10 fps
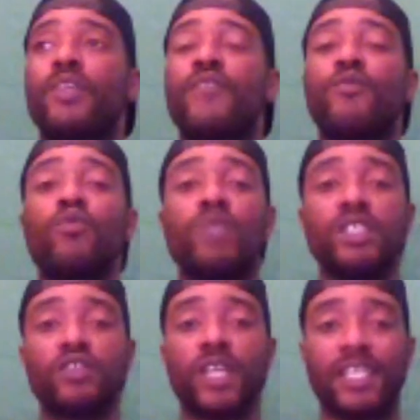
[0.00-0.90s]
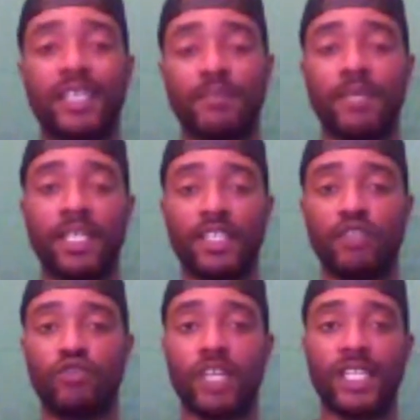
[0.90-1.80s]
if you really trying to get money
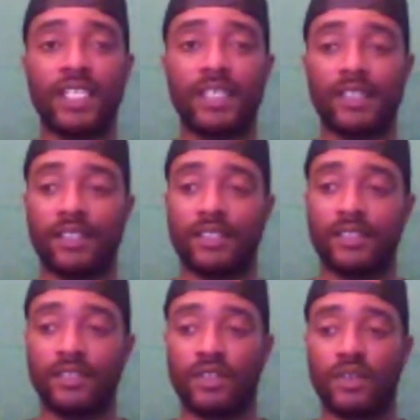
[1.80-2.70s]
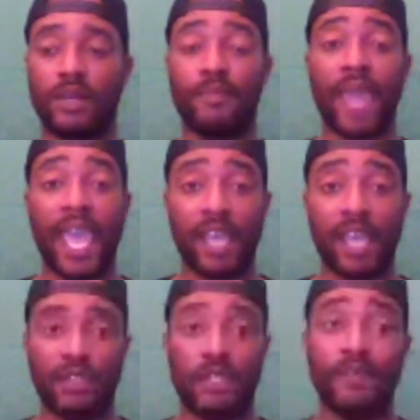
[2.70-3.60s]
and you're trying to get, you know, a
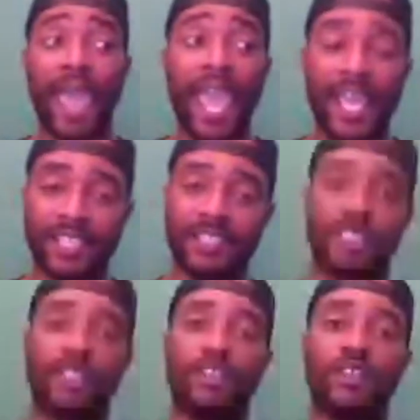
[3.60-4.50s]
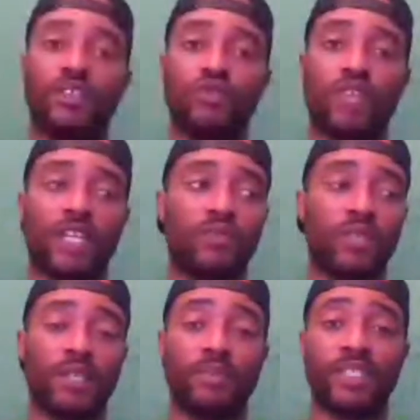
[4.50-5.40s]
bag or the bags, you're trying to
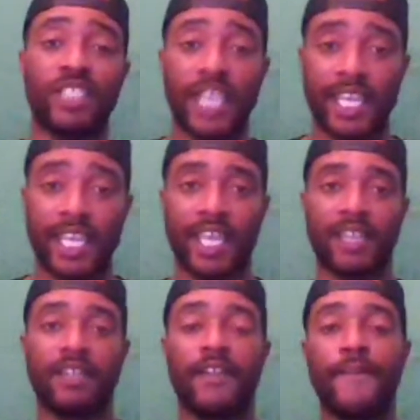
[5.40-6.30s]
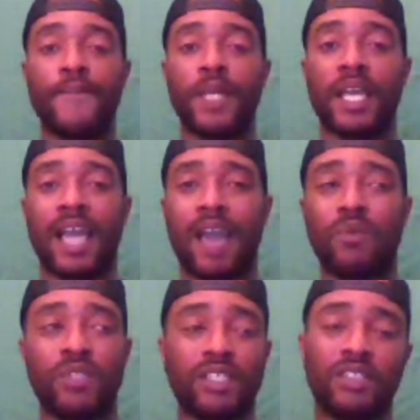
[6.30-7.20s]
run up a check, gang,
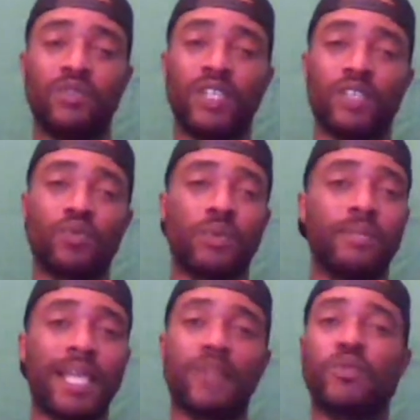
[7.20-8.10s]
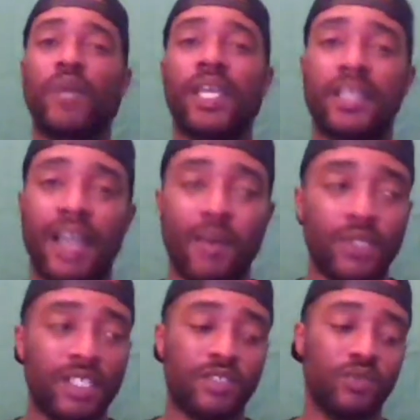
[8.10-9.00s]
I would think you niggas want to be out the way. I
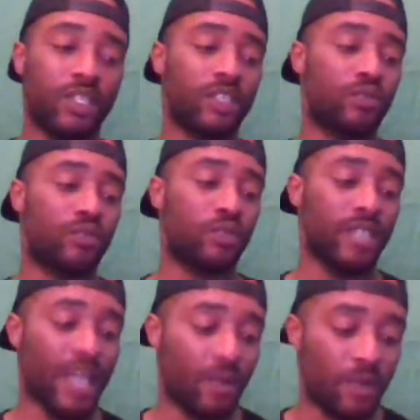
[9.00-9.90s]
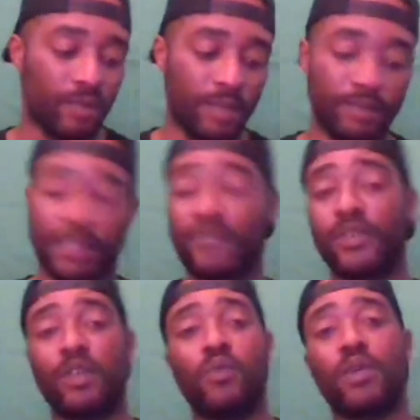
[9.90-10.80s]
would think you niggas would not want to be
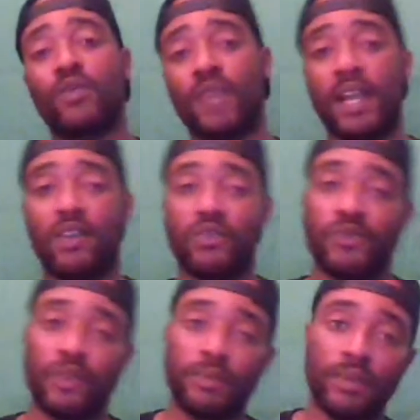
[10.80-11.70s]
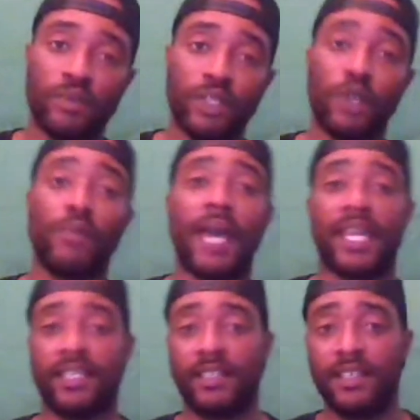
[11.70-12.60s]
beefing nowhere around, you feel me, with nobody.